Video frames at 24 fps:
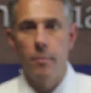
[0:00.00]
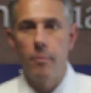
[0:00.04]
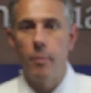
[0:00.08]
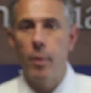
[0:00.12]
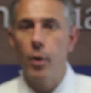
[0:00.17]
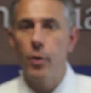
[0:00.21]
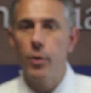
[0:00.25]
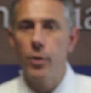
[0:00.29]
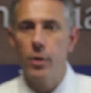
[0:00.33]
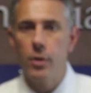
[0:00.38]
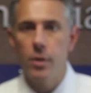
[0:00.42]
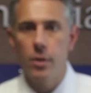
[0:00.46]

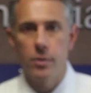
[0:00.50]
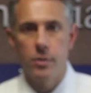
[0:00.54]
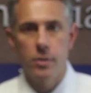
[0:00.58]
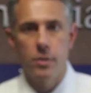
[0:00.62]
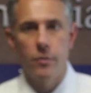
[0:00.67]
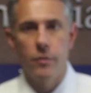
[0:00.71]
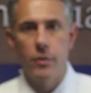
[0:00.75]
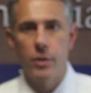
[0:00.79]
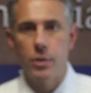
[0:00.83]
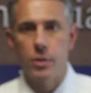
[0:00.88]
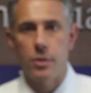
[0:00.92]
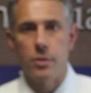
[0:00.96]
Both of those
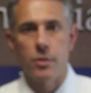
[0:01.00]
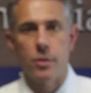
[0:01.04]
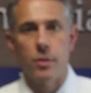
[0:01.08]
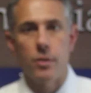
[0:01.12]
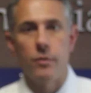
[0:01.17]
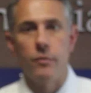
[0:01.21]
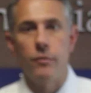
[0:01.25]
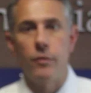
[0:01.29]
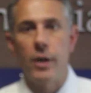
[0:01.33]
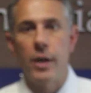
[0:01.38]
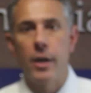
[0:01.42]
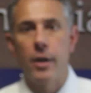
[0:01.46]
divisions
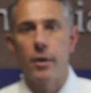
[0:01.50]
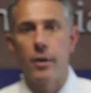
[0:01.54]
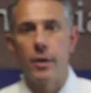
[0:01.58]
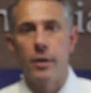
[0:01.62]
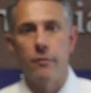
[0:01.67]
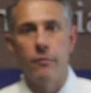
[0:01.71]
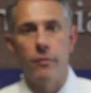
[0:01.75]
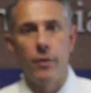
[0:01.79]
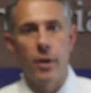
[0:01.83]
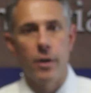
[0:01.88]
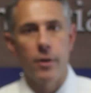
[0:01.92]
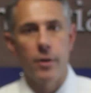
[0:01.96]
are
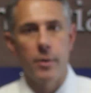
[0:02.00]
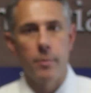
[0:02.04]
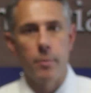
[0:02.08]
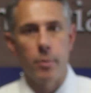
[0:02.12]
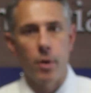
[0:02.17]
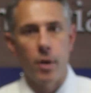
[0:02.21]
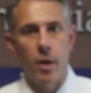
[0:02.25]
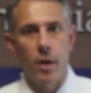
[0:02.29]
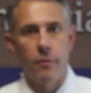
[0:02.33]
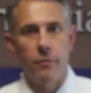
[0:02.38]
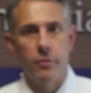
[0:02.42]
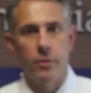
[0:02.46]
very, very
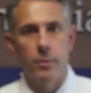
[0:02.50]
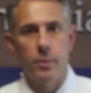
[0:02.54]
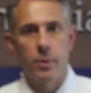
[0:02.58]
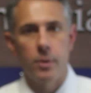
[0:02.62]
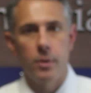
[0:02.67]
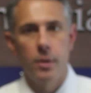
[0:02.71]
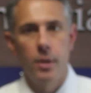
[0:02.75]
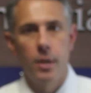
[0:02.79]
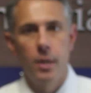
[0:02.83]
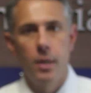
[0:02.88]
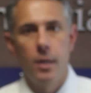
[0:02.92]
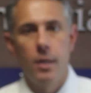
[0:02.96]

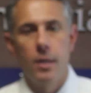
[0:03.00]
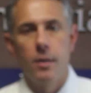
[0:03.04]
profitable,